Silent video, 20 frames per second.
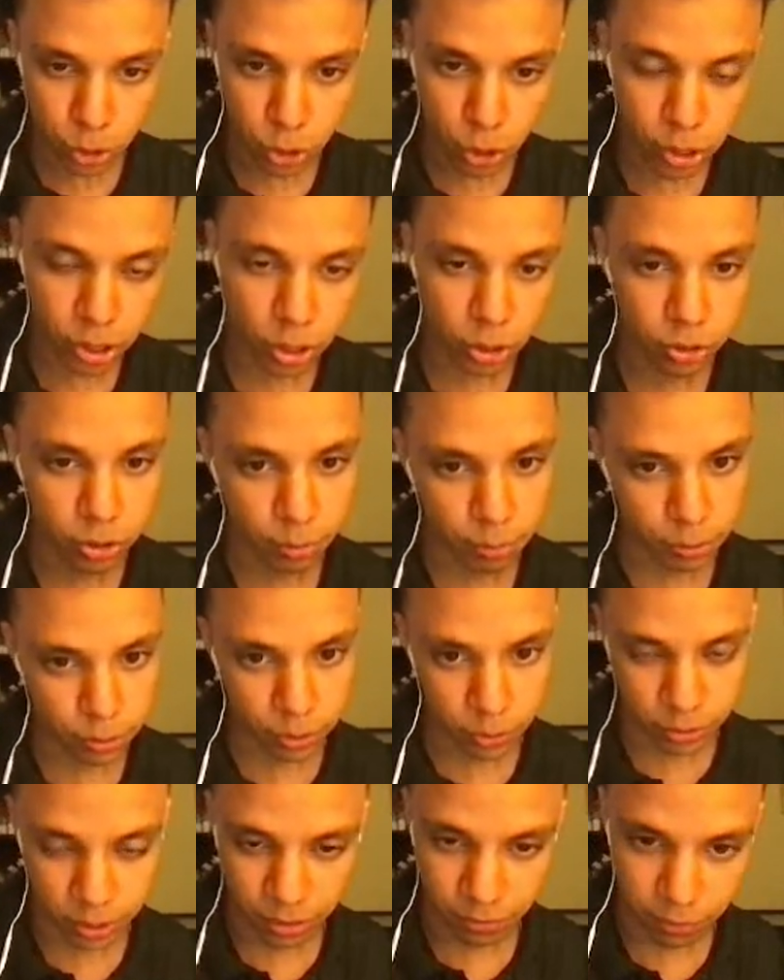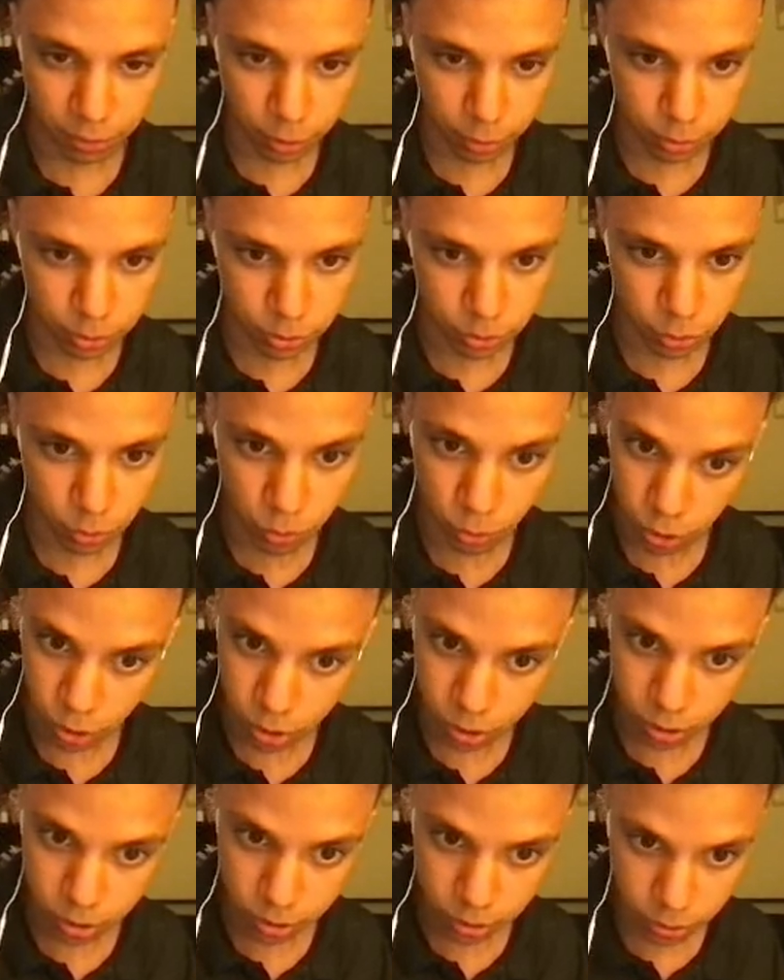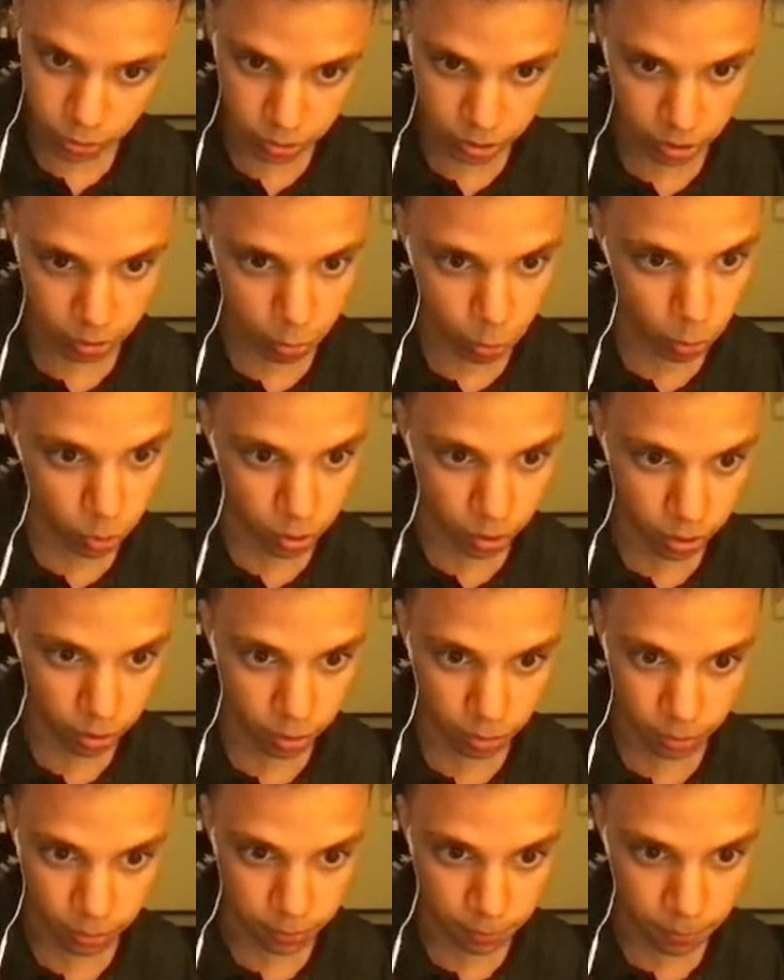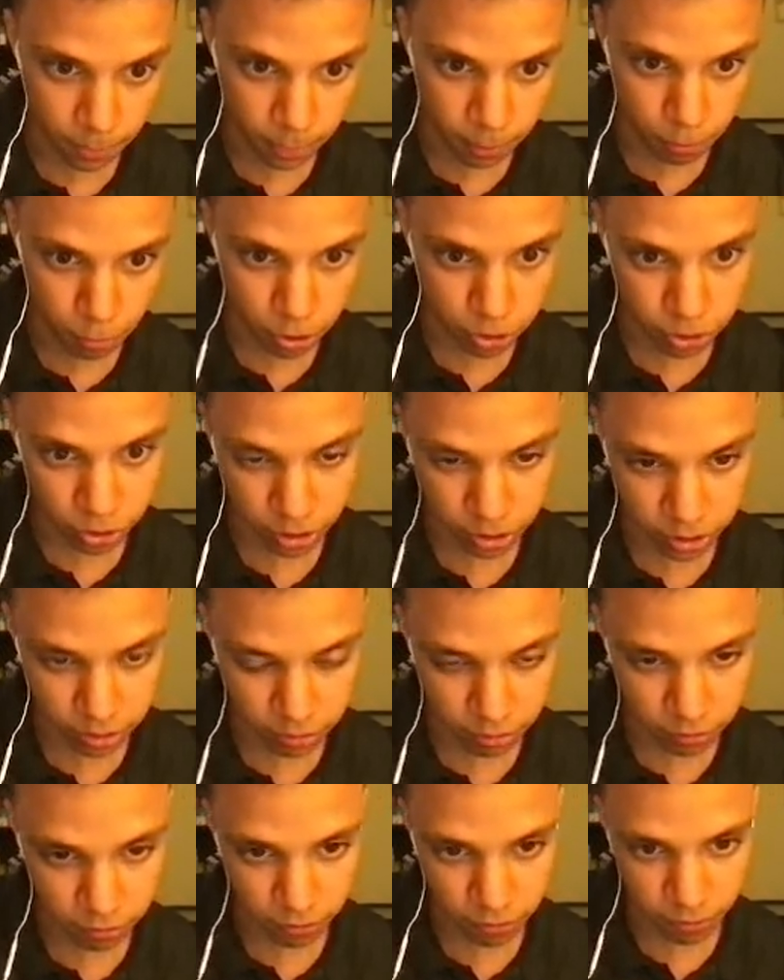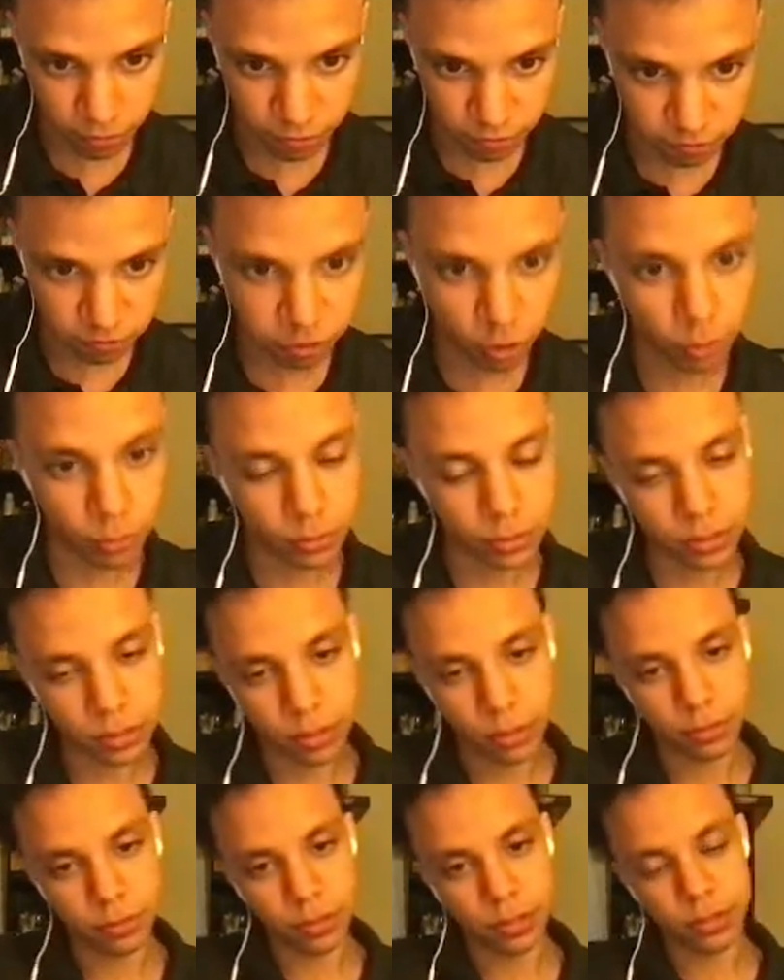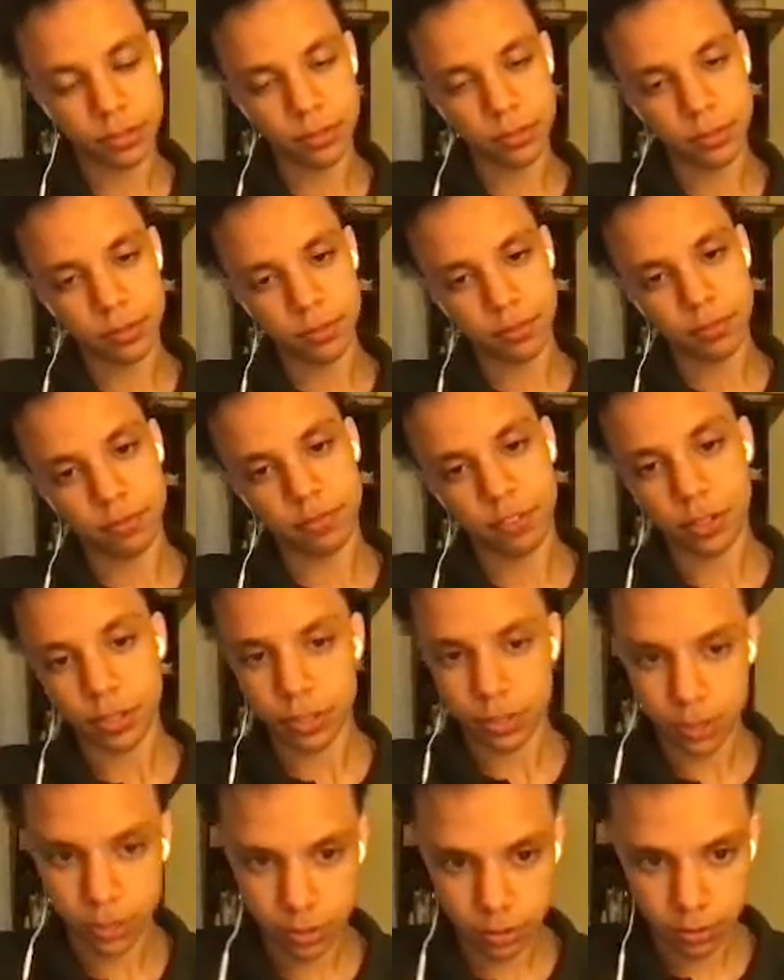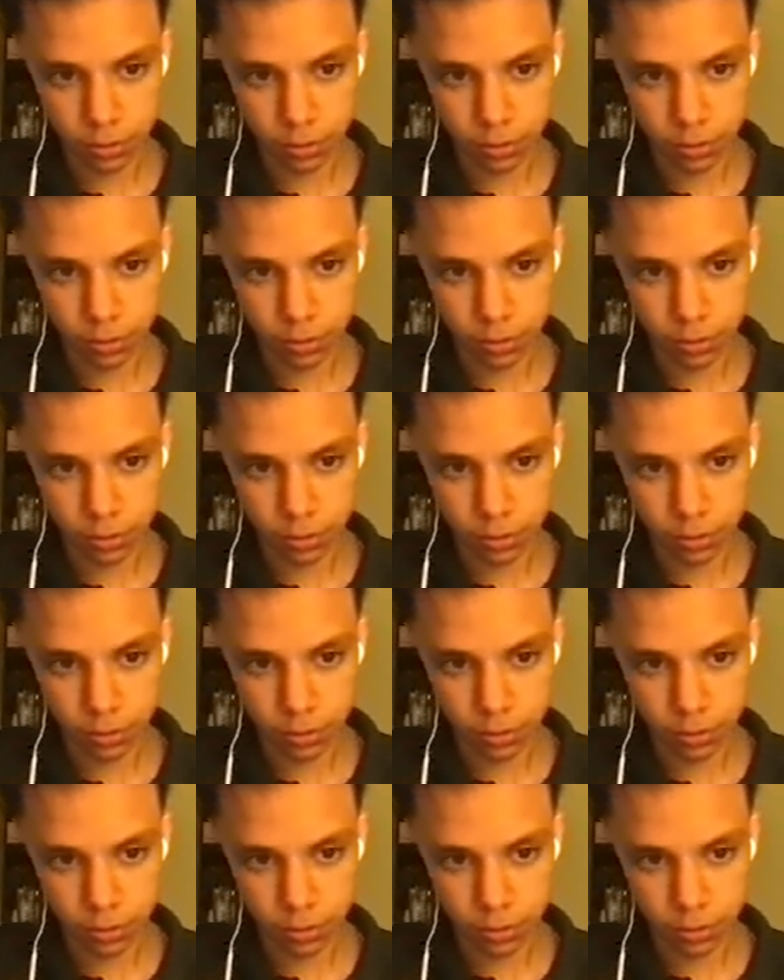You can also put those envelopes to work. So say we want to modulate the frequency of this filter